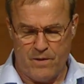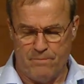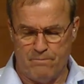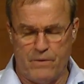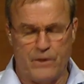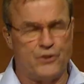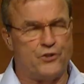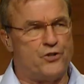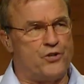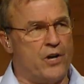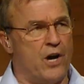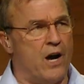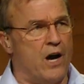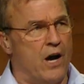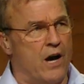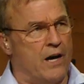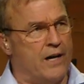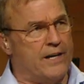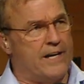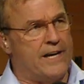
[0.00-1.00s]
But
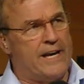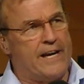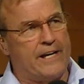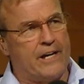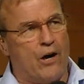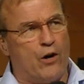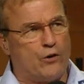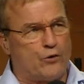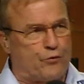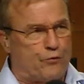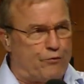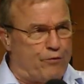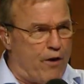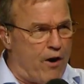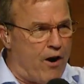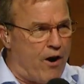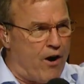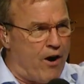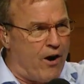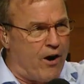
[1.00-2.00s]
John, he goes
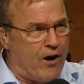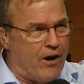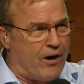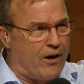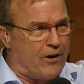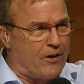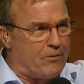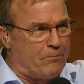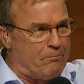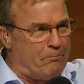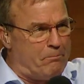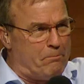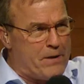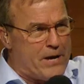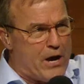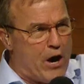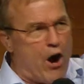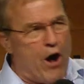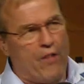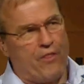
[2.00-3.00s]
far
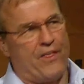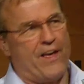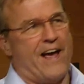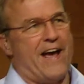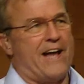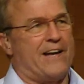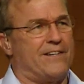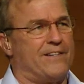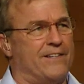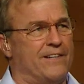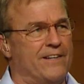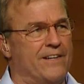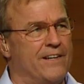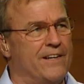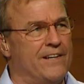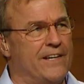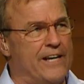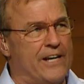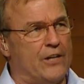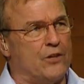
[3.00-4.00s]
beyond that.
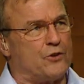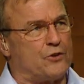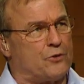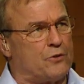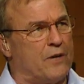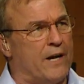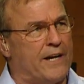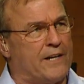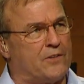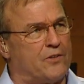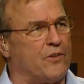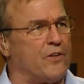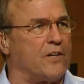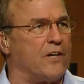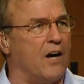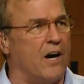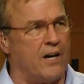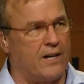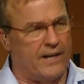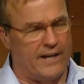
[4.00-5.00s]
He goes right to the
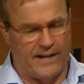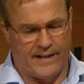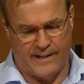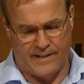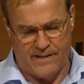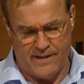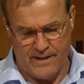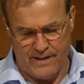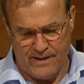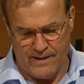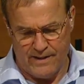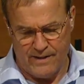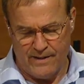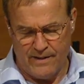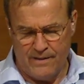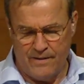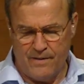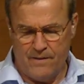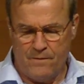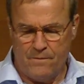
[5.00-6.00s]
Godhead
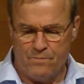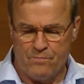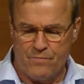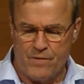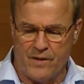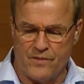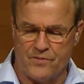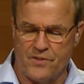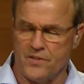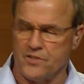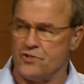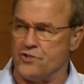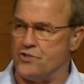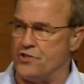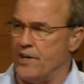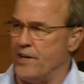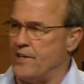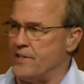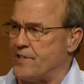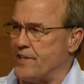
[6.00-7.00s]
it says
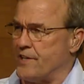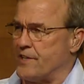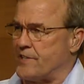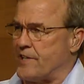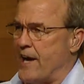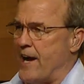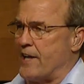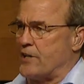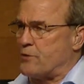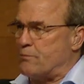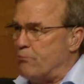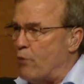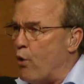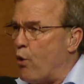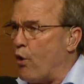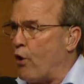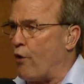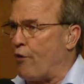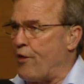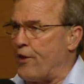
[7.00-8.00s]
Jesus has
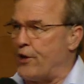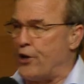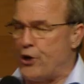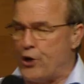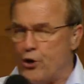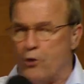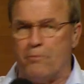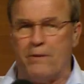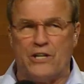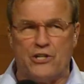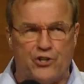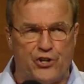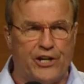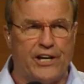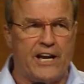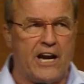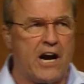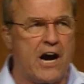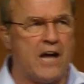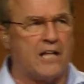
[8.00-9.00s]
more than a human
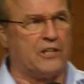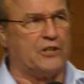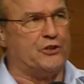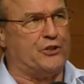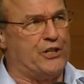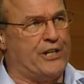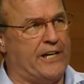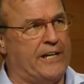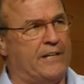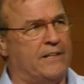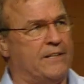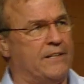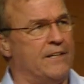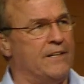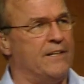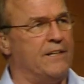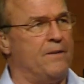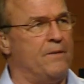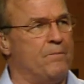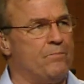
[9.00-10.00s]
genealogy.
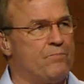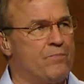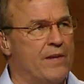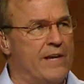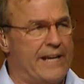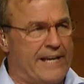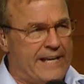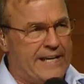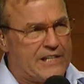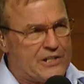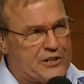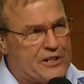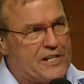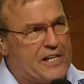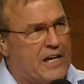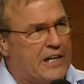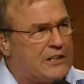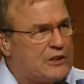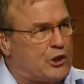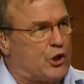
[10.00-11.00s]
He is the
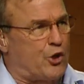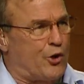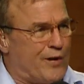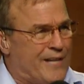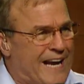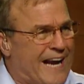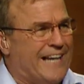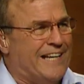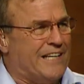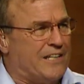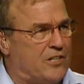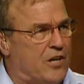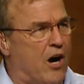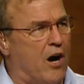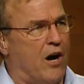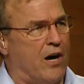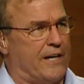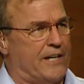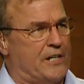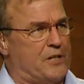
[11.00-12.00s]
uncreated
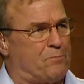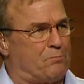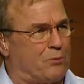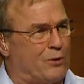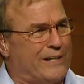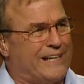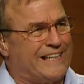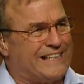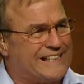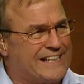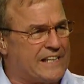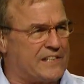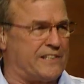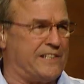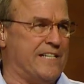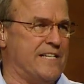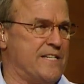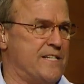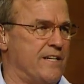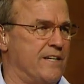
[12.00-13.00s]
God. He's
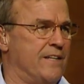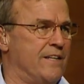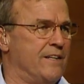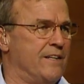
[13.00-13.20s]
pre-existent.